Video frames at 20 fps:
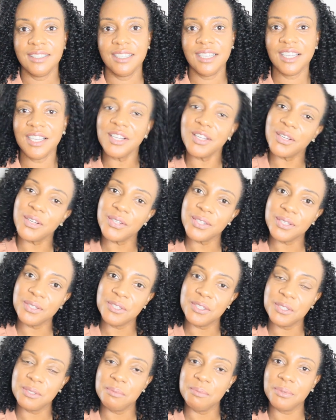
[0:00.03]
Hello
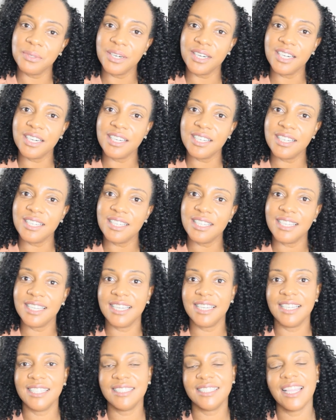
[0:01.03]
YouTube world,
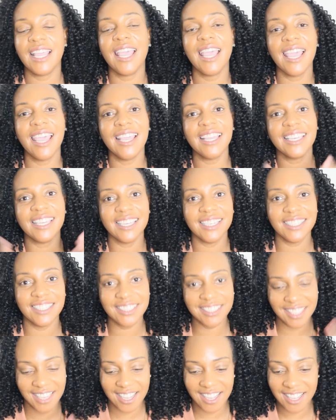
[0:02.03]
it's Hey
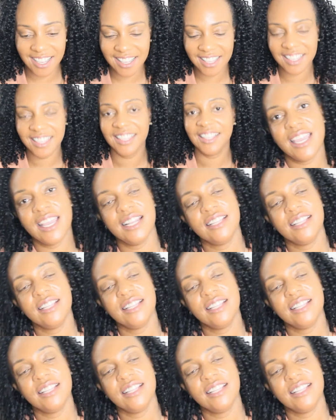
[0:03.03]
Keisha.